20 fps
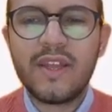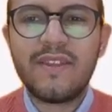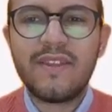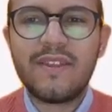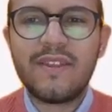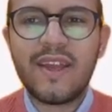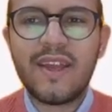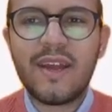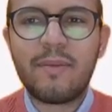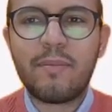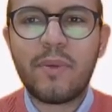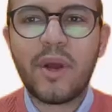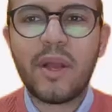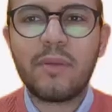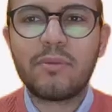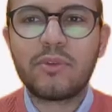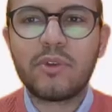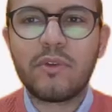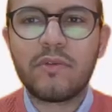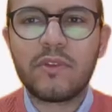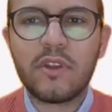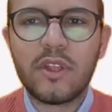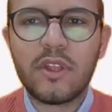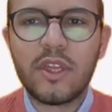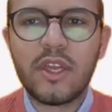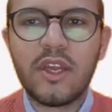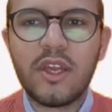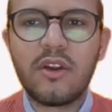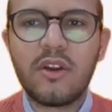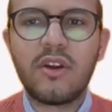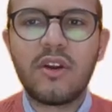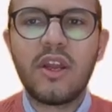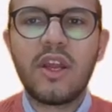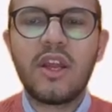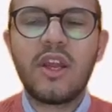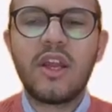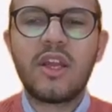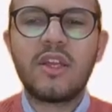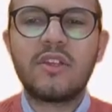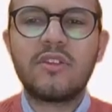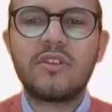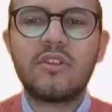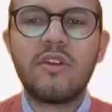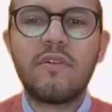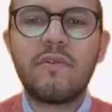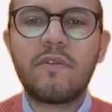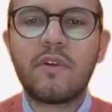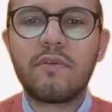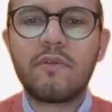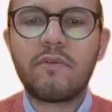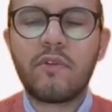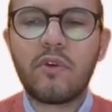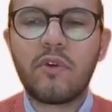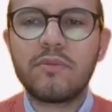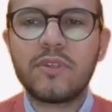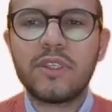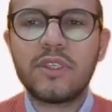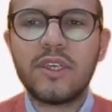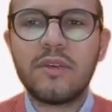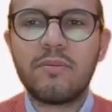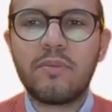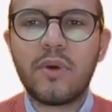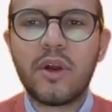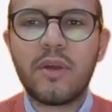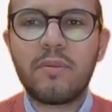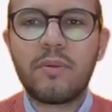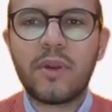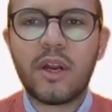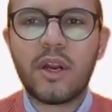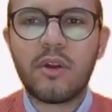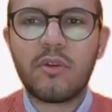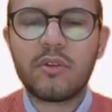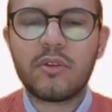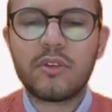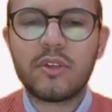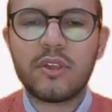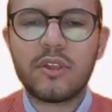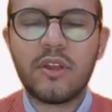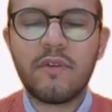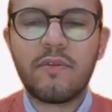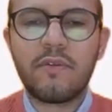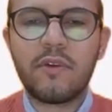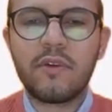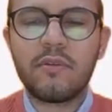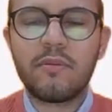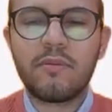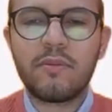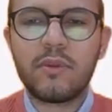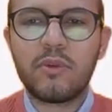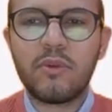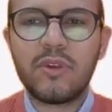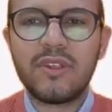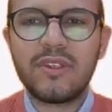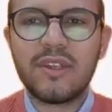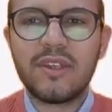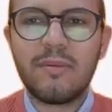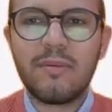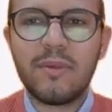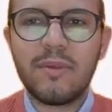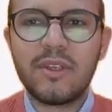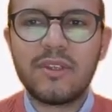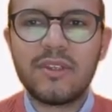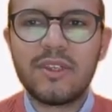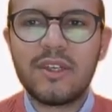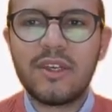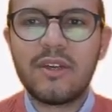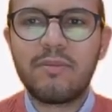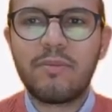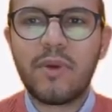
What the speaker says: the pipe soffit here is different from the pipe crown. The difference between them is the